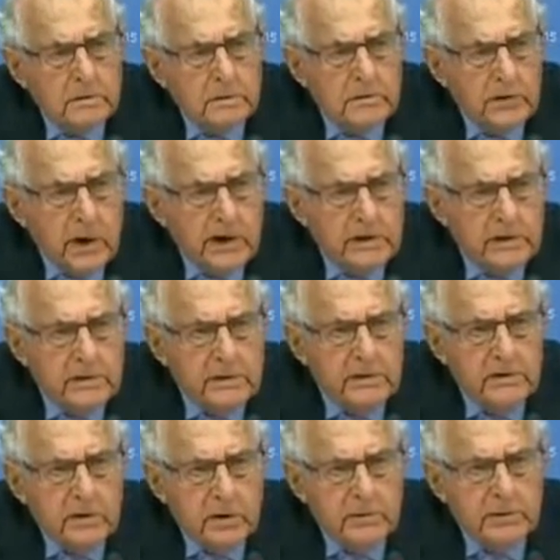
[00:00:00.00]
to try to
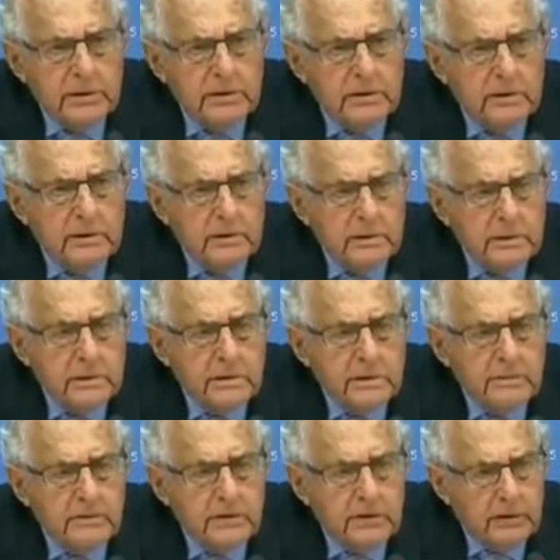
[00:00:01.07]
determine
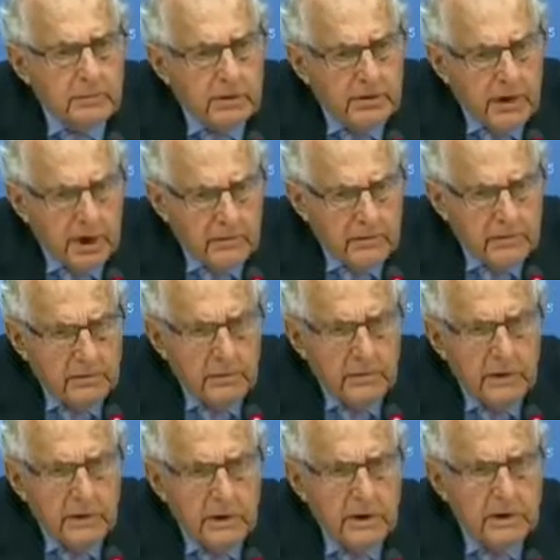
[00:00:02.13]
for
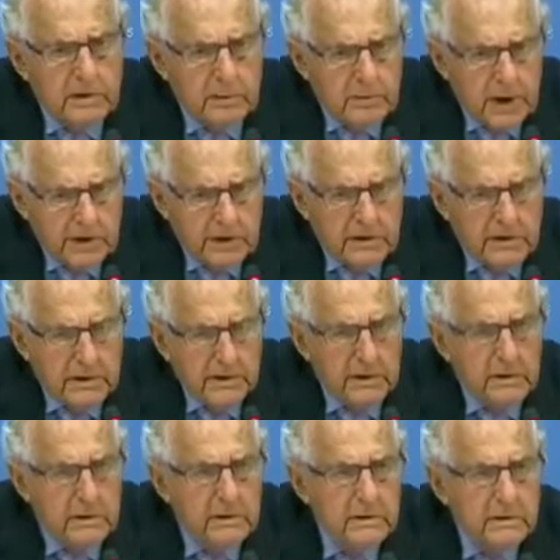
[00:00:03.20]
themselves, independently,